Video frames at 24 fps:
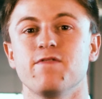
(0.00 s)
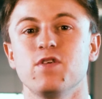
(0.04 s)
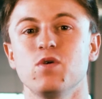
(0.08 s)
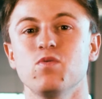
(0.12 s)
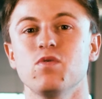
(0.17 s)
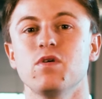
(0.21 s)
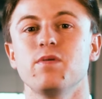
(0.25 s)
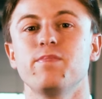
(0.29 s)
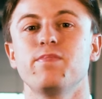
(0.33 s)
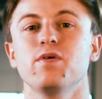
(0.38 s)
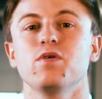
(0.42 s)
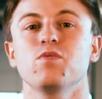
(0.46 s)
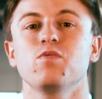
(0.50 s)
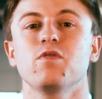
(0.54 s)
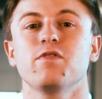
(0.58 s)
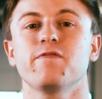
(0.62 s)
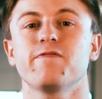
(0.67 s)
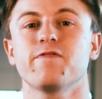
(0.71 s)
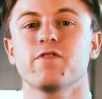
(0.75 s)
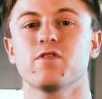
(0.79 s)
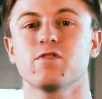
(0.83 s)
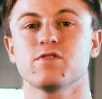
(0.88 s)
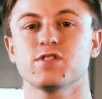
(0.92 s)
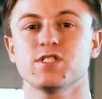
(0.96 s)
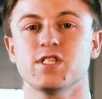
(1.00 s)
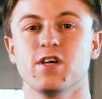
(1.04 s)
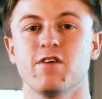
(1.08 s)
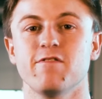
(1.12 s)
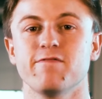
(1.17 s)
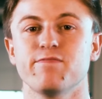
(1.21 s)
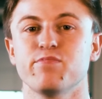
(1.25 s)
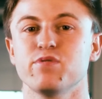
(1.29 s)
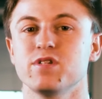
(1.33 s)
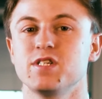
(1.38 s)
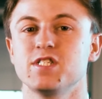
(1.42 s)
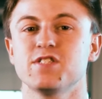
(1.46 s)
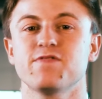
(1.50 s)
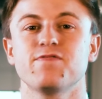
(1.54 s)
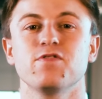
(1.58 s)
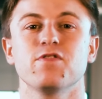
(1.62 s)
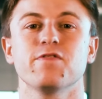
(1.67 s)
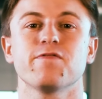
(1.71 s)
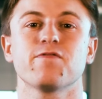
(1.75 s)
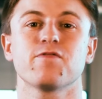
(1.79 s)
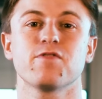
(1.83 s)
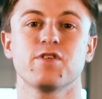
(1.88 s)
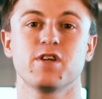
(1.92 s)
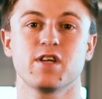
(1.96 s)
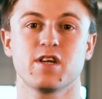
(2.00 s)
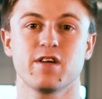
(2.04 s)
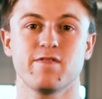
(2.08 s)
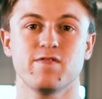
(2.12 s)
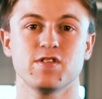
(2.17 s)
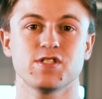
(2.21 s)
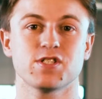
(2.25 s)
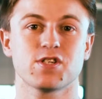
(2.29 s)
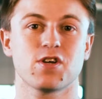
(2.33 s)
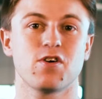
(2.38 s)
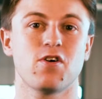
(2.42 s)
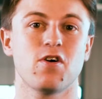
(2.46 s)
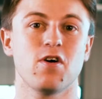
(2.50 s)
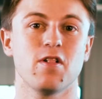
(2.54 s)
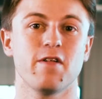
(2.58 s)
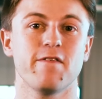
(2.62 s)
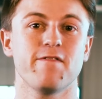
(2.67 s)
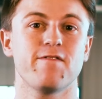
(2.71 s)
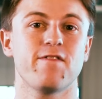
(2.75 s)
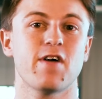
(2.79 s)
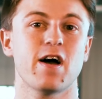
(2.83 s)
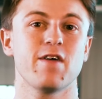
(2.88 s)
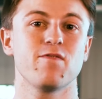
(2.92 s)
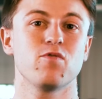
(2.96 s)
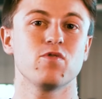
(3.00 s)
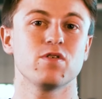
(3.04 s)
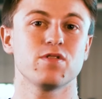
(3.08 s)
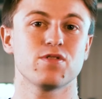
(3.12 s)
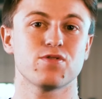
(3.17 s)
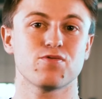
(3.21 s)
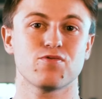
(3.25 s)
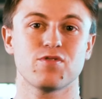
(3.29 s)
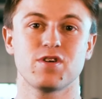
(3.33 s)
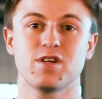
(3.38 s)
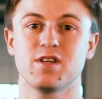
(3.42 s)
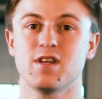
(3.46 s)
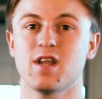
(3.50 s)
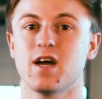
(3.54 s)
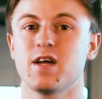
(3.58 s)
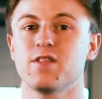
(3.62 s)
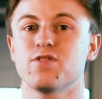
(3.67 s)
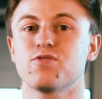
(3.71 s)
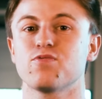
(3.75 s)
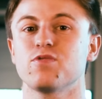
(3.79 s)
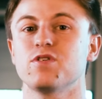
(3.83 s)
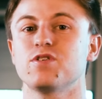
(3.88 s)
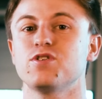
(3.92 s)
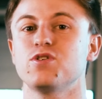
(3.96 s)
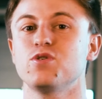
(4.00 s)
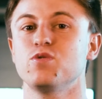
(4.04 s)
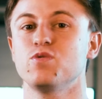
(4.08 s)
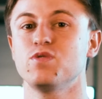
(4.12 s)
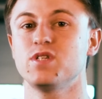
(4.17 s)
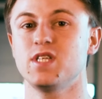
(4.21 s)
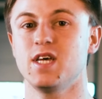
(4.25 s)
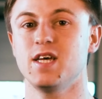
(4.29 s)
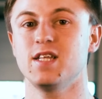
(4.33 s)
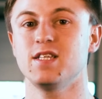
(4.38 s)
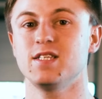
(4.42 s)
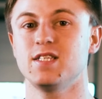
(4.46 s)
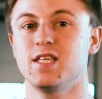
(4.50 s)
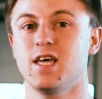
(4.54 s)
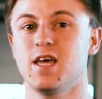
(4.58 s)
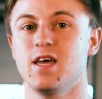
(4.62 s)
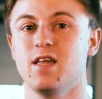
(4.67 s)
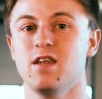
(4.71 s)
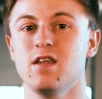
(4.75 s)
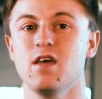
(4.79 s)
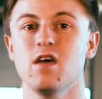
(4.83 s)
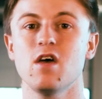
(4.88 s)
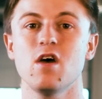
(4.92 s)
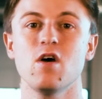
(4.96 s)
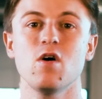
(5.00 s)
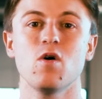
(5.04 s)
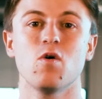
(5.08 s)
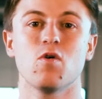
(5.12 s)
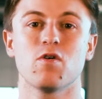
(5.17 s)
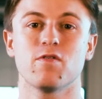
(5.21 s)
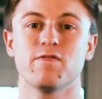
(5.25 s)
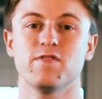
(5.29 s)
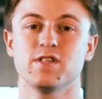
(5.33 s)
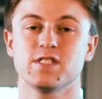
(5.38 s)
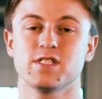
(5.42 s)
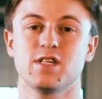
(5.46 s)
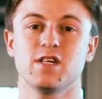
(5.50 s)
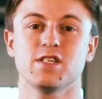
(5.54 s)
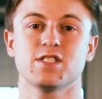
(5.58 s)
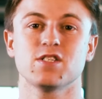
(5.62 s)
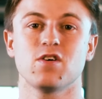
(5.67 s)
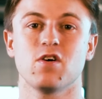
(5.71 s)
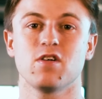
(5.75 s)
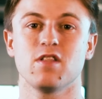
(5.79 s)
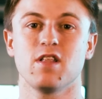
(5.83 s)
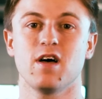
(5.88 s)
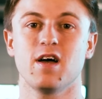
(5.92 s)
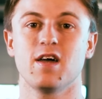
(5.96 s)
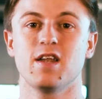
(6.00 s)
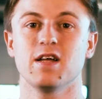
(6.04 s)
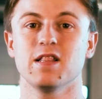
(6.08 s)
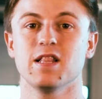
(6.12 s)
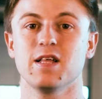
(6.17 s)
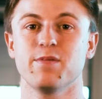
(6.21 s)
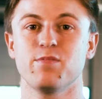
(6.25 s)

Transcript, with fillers: if you want to build one for yourself, please feel free to give us a call at 513-932-1010 or visit us online at